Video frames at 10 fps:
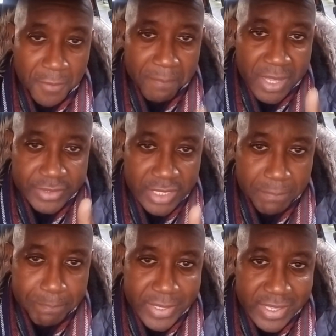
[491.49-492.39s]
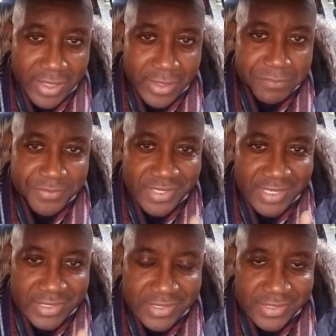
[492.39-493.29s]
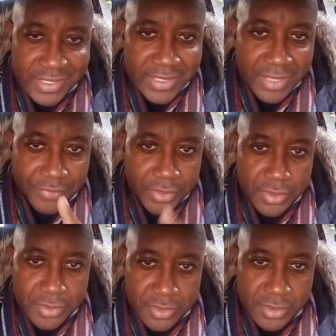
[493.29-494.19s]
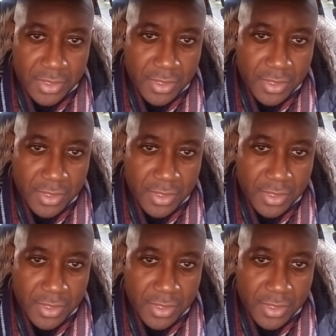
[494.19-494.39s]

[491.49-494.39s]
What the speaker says: but it becomes insignificant